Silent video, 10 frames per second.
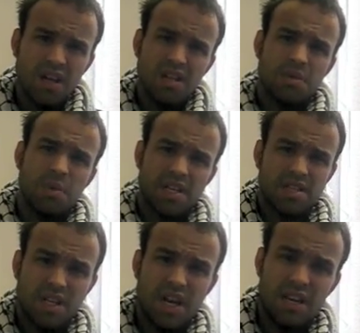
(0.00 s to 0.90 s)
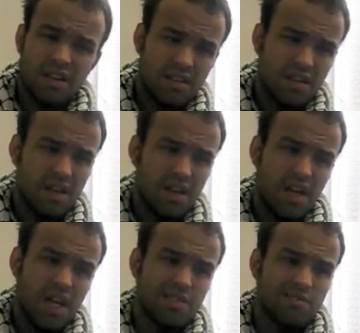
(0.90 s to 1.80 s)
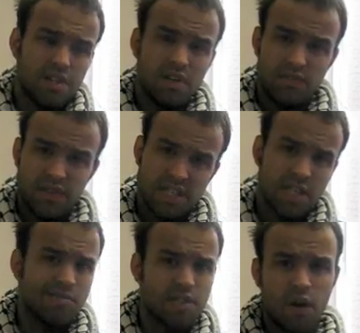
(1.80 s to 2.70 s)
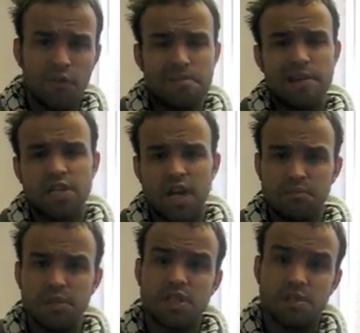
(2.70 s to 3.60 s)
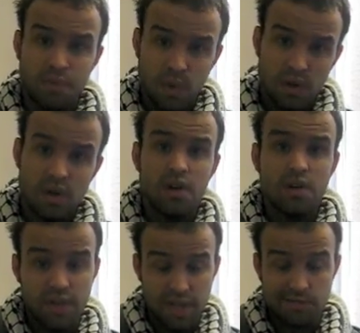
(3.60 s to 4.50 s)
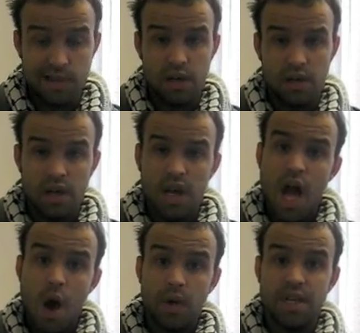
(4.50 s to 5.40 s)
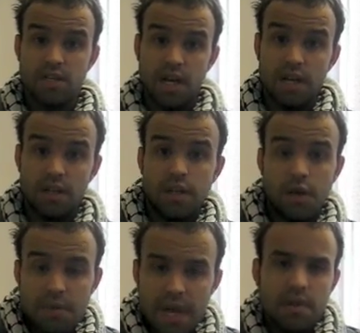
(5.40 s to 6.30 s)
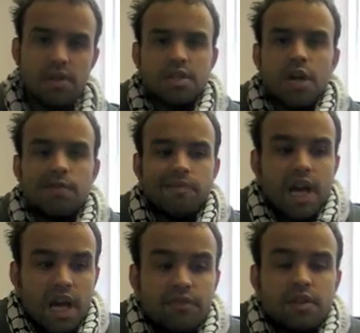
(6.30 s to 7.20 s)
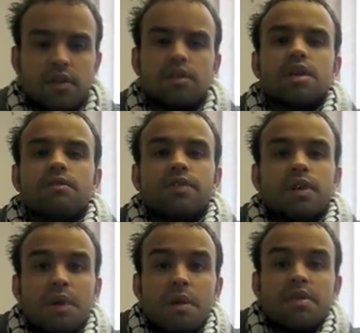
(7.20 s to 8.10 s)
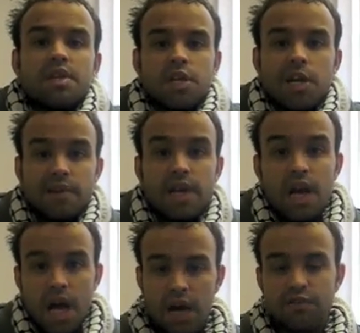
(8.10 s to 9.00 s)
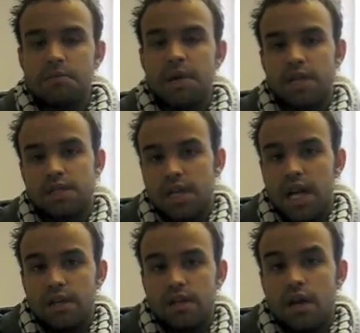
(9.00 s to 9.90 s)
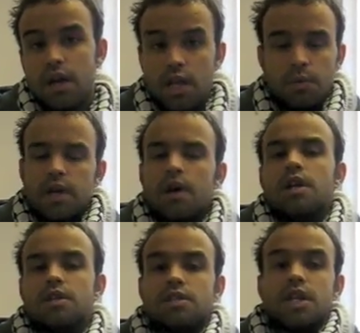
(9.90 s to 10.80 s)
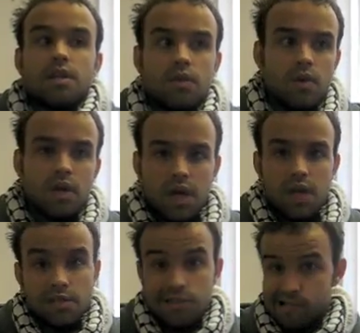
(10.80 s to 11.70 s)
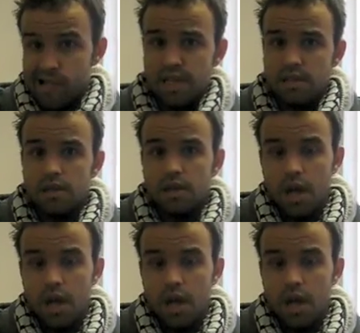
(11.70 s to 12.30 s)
So we decided that as a result of this and a result of the British government's support for Israel, we decided that people in this country have to do something. People in this country have to make a stand, that we can't just ignore Gaza's cries.